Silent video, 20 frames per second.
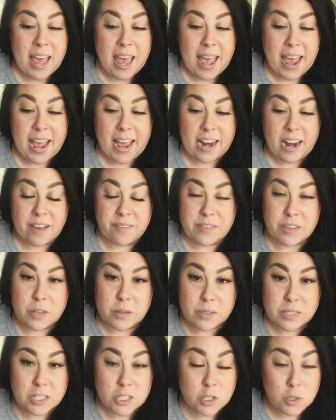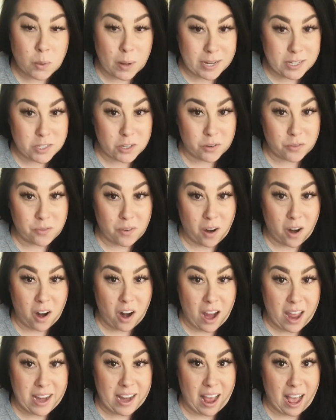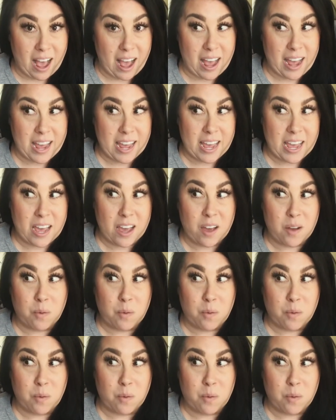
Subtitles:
And I've used this twice so far, and I